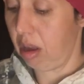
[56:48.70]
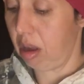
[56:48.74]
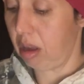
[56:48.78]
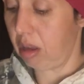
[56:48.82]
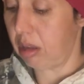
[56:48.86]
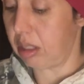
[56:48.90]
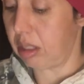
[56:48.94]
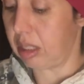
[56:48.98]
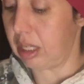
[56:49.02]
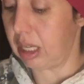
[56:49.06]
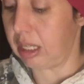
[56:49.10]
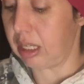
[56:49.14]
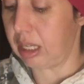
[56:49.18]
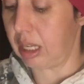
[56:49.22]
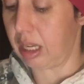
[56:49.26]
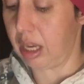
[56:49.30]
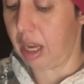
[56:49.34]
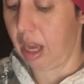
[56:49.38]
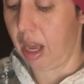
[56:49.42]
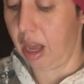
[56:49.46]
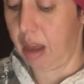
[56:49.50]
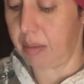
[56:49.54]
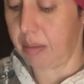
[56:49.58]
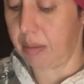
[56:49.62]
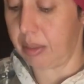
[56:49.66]
Six of
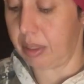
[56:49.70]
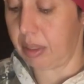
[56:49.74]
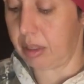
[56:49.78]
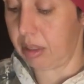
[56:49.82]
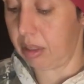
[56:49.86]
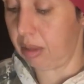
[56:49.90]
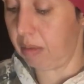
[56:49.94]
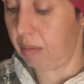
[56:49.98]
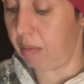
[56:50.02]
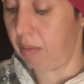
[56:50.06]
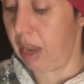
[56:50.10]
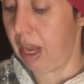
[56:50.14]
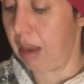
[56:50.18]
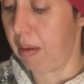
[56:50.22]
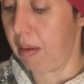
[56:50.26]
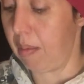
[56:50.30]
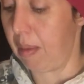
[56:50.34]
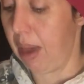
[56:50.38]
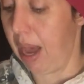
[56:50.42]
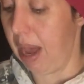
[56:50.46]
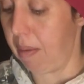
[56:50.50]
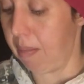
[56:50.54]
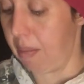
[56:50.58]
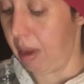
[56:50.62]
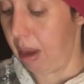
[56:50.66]
cups, making
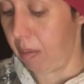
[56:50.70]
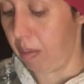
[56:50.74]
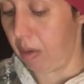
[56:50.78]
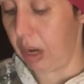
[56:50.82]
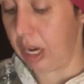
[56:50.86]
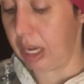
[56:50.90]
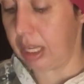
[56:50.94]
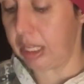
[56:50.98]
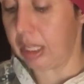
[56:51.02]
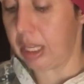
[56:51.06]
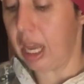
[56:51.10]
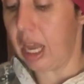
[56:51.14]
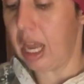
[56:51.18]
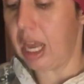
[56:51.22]
bad memories